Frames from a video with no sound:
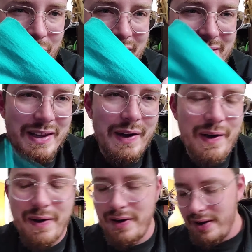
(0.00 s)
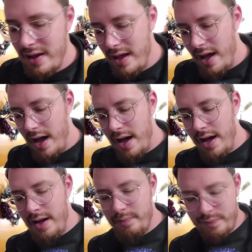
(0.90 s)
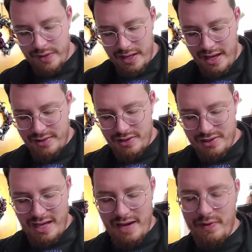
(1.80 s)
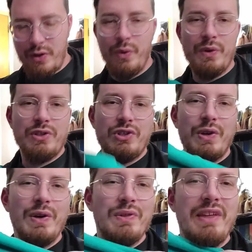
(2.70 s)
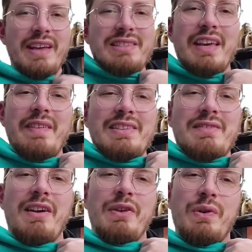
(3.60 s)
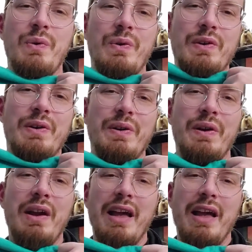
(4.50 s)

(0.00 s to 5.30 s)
right there. It's just kind of a cool shirt. Thanksgiving's around the corner.